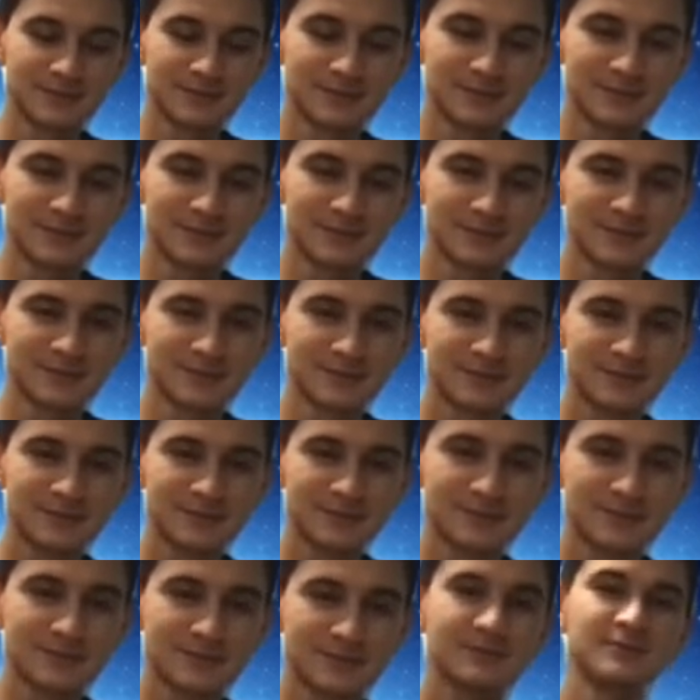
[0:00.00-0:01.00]

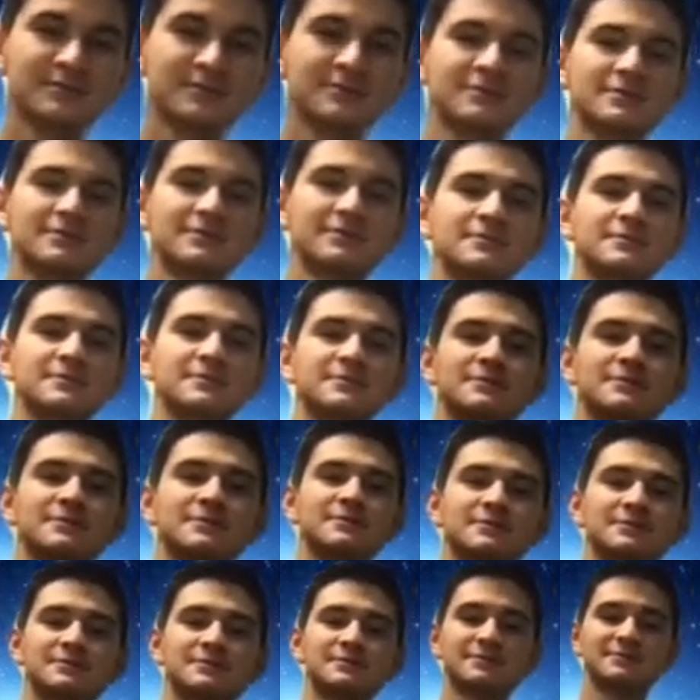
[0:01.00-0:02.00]

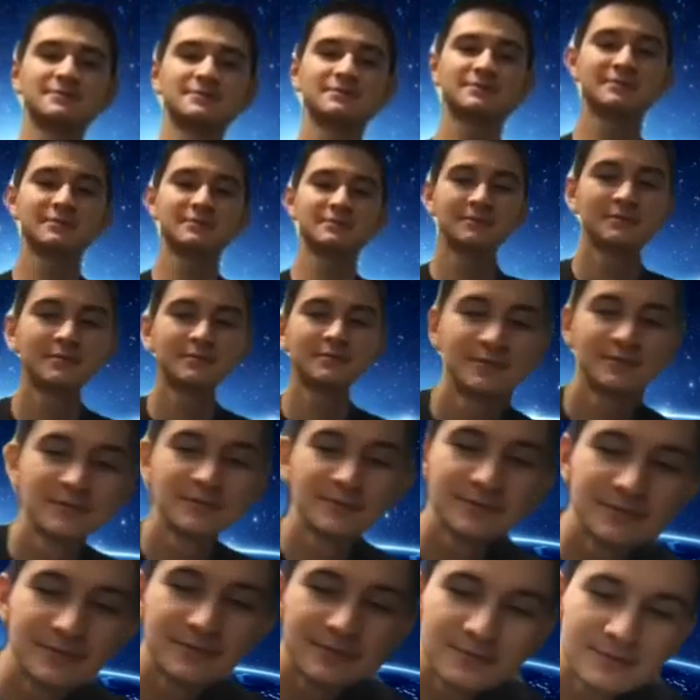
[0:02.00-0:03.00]

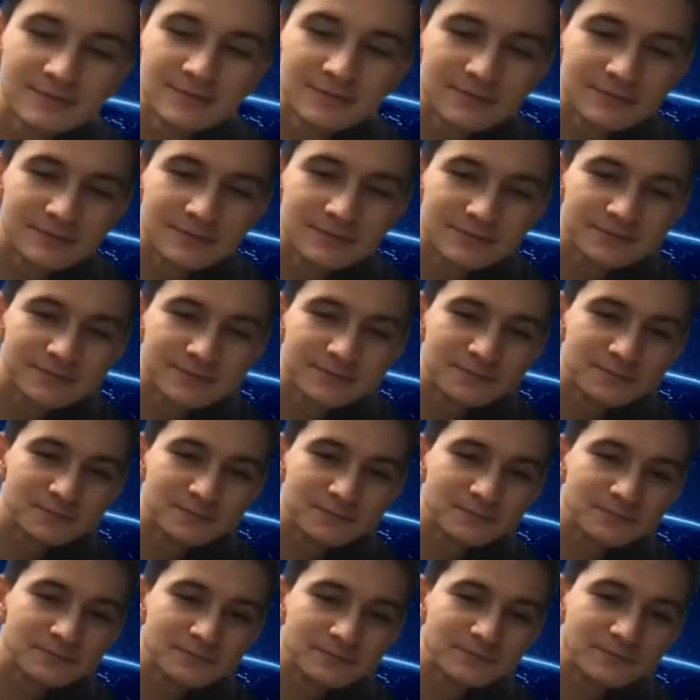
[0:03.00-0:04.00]

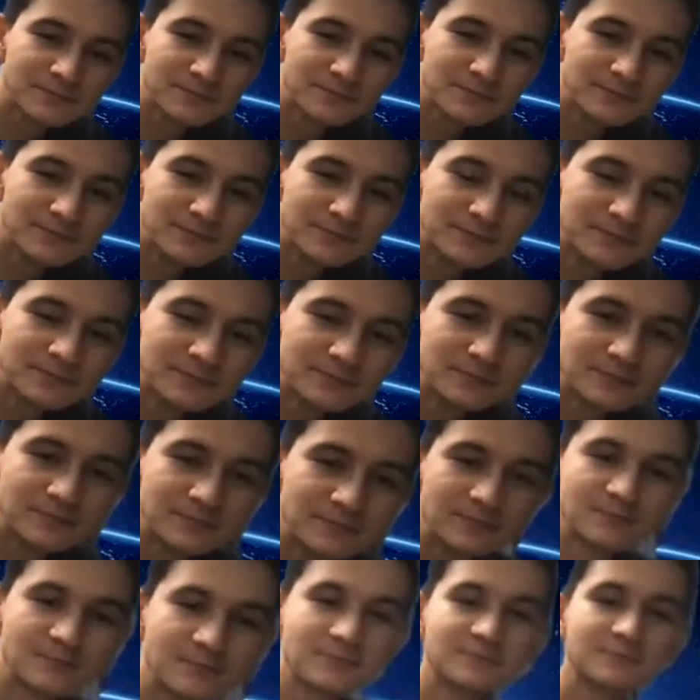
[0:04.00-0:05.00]

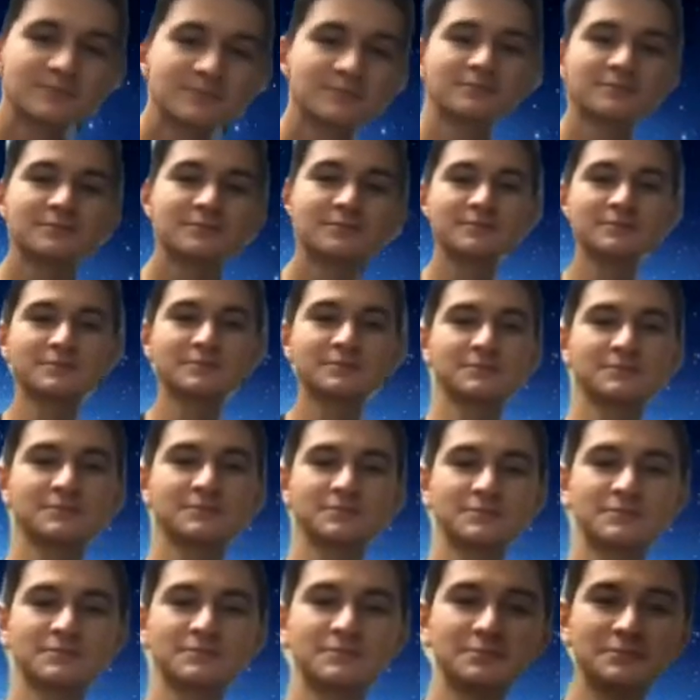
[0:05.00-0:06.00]

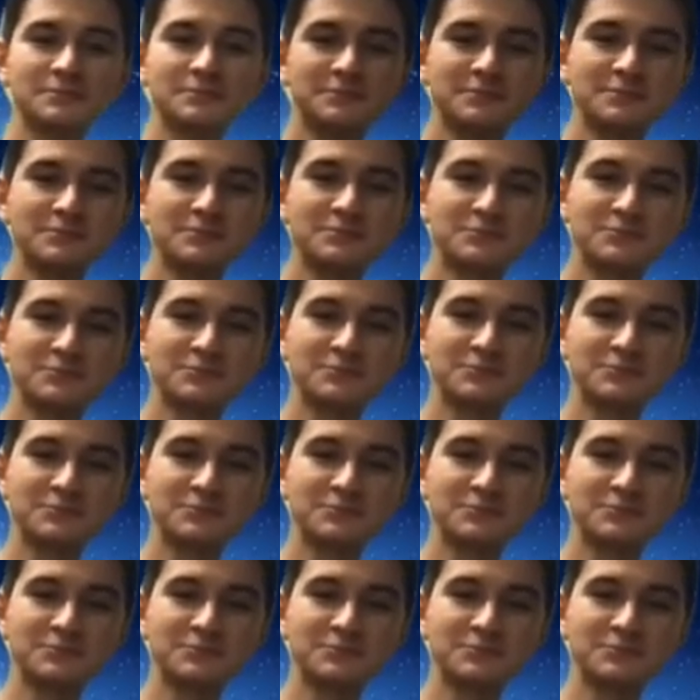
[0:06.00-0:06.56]
[no speech]